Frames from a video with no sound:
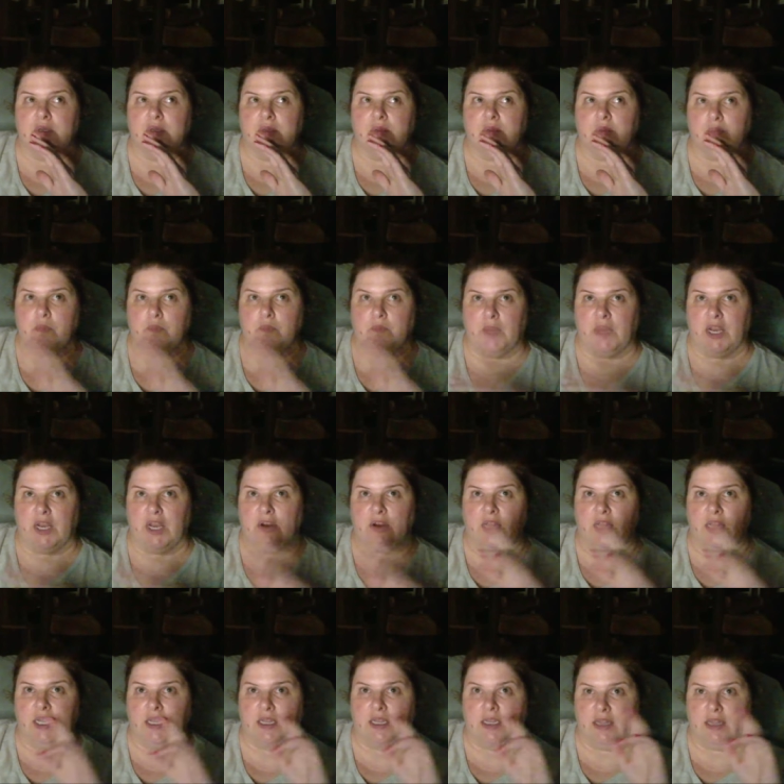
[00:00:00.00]

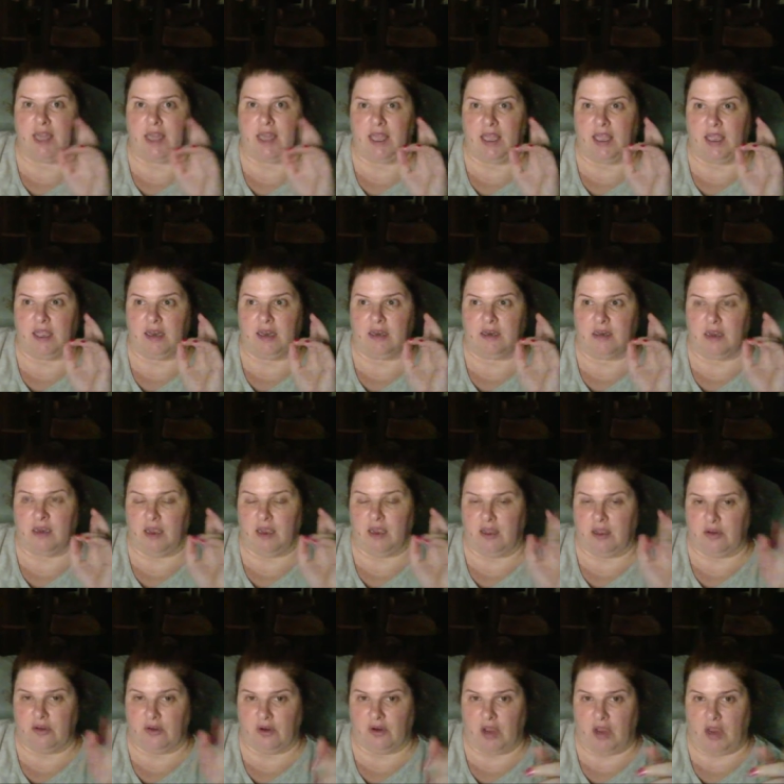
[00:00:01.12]
marry that
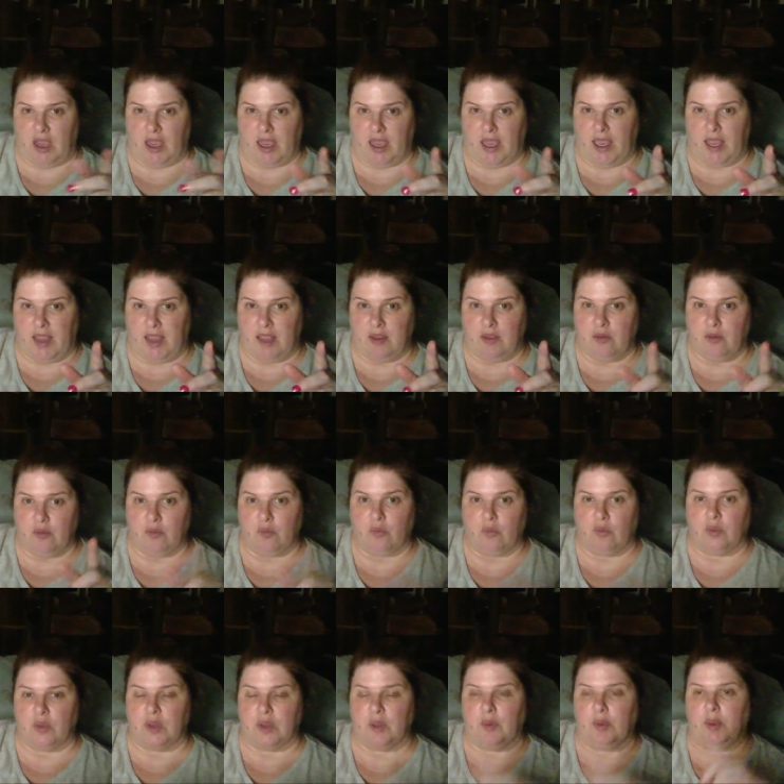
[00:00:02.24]
other guy
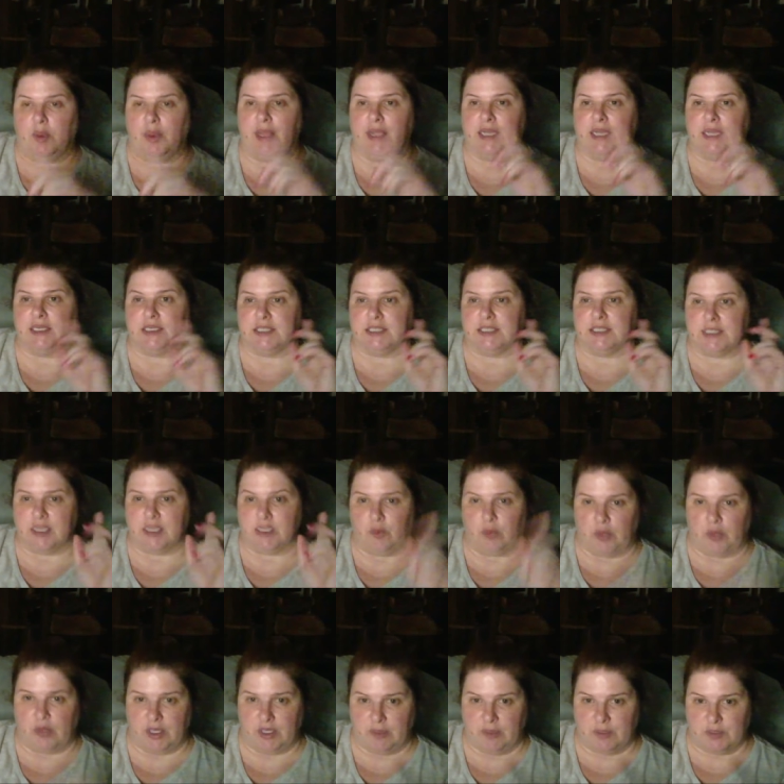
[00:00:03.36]
with the plan to sleep
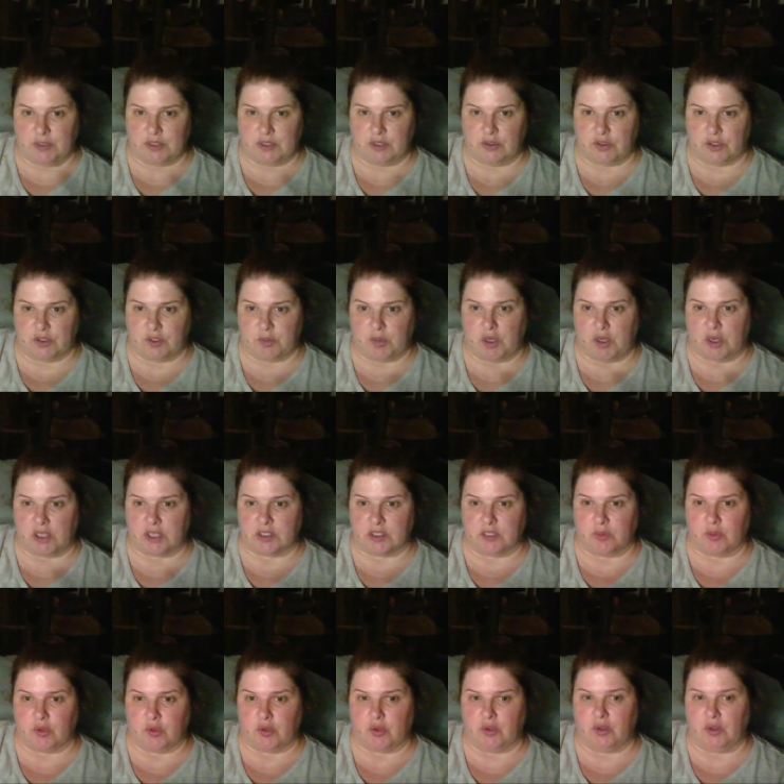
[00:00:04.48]
with him as soon as
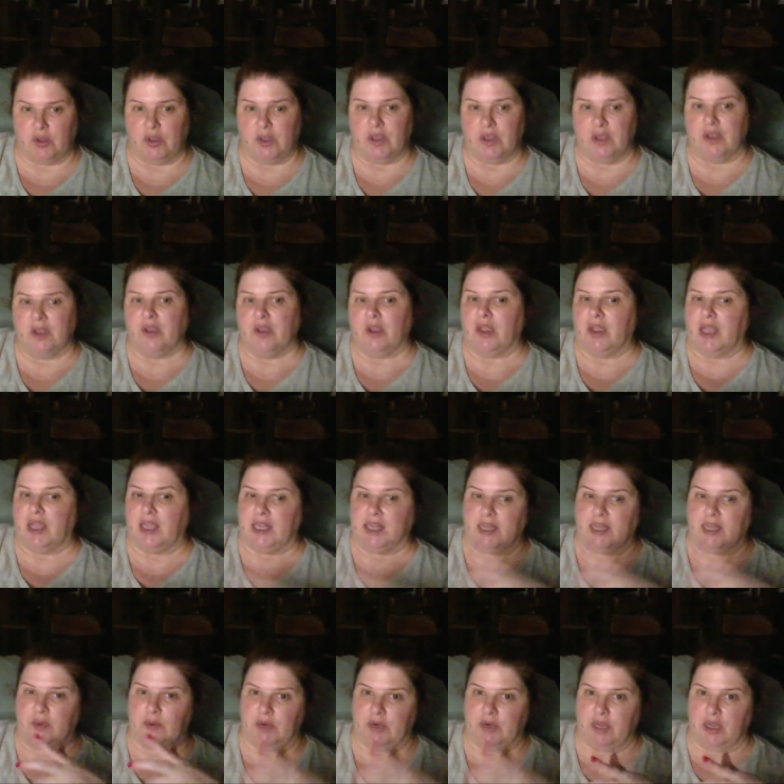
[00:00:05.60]
possible, and
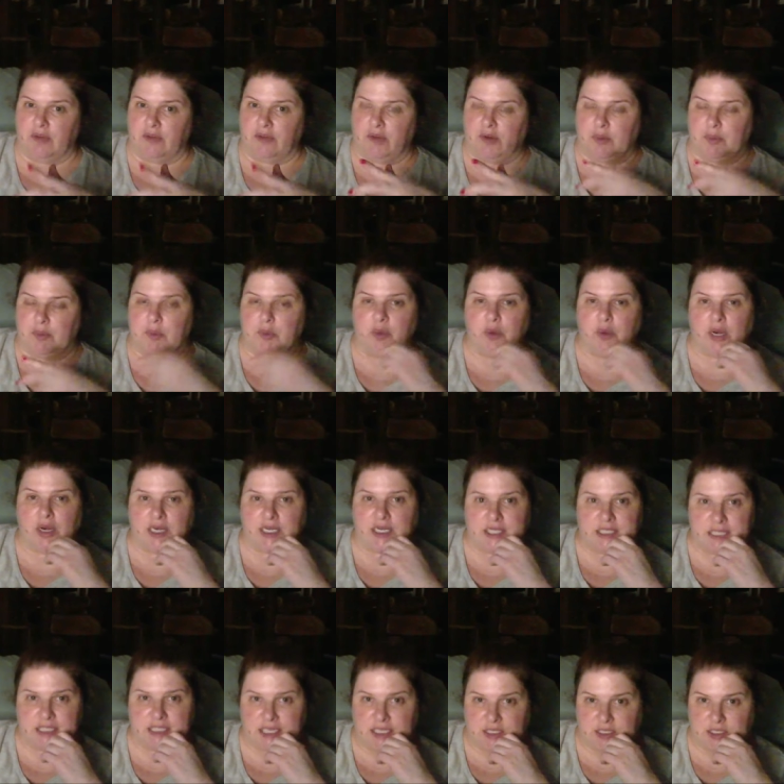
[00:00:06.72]
that would cover up the
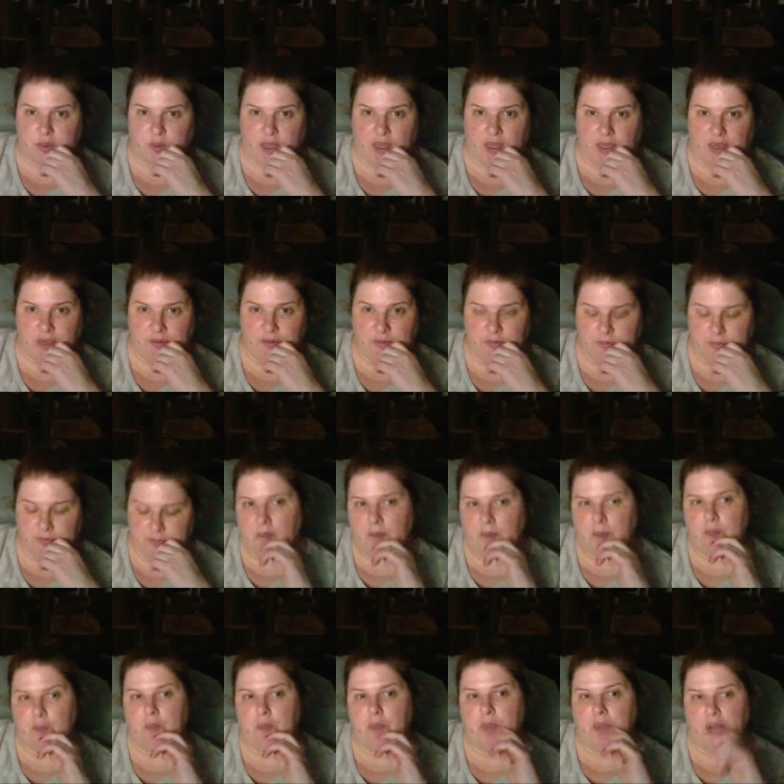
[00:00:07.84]
pregnancy as well.
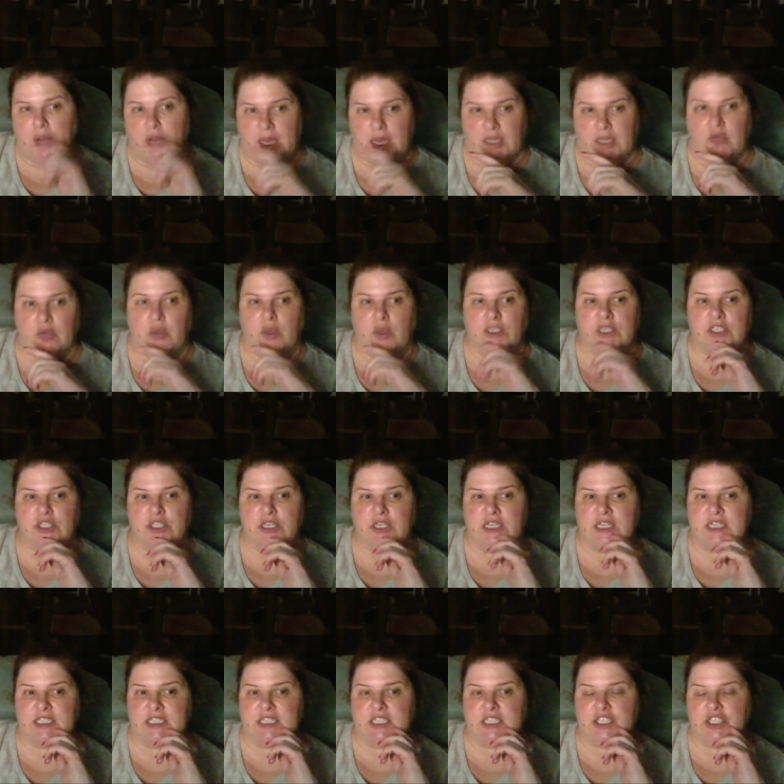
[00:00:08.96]
But the question
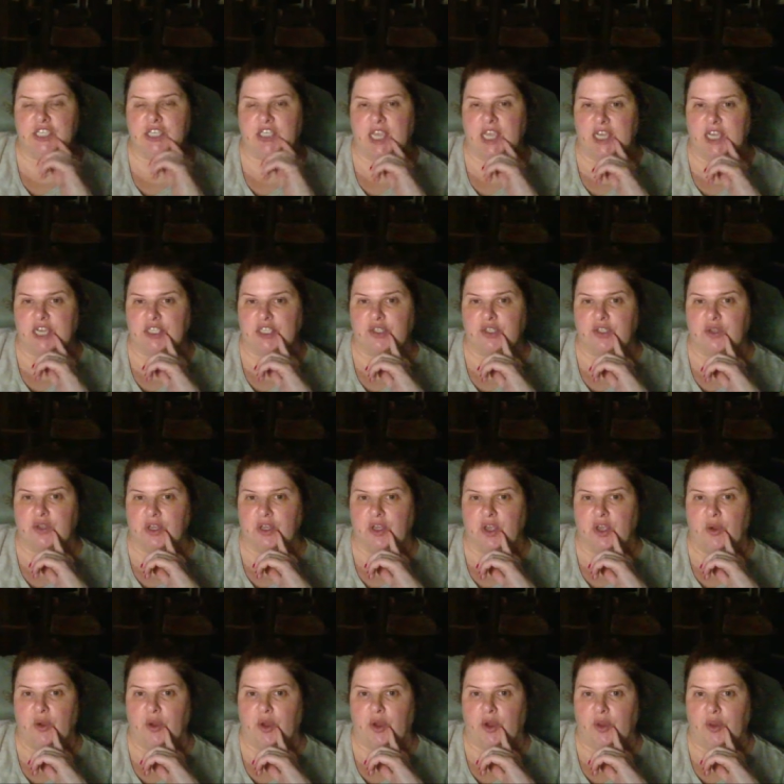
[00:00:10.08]
is she actually going to
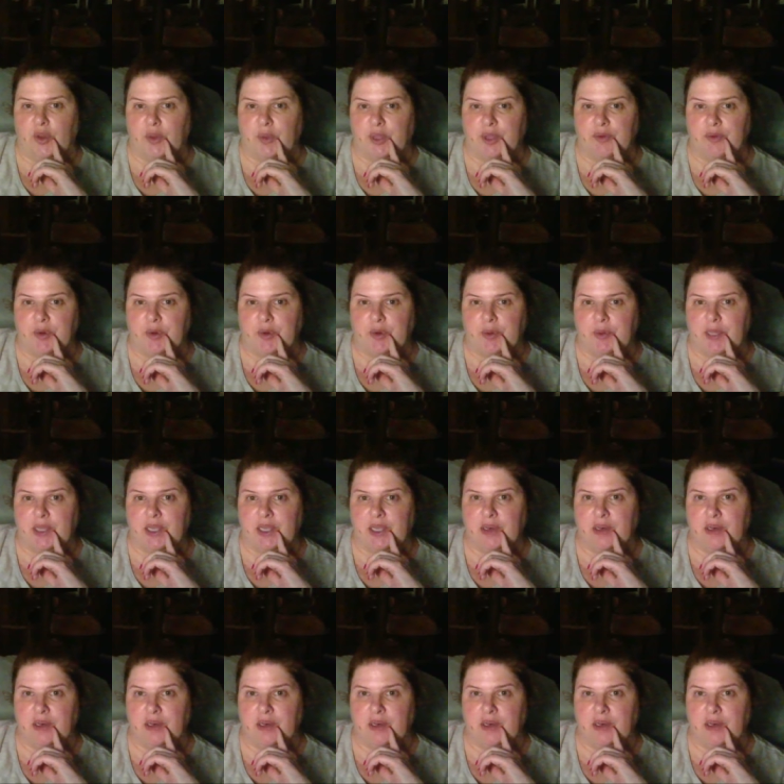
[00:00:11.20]
go all the way through with it?